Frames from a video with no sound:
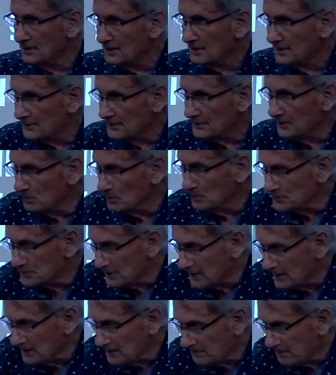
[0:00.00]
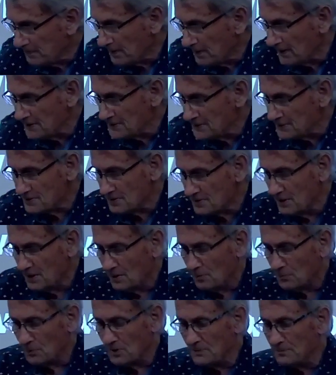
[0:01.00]
that will take place
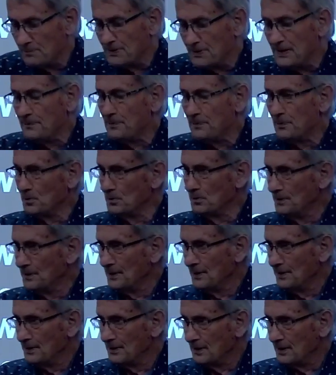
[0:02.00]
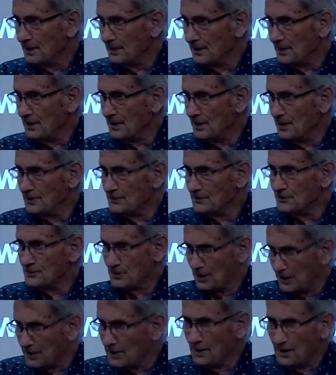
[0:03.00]
when people, as is
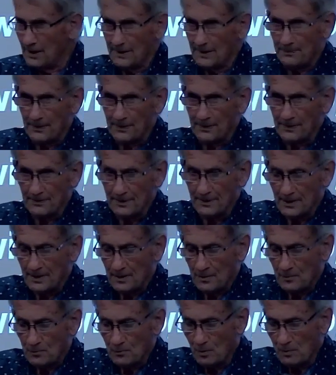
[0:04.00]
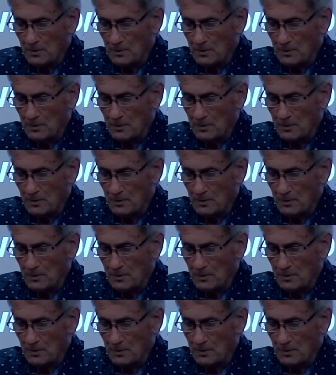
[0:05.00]
going to happen, will be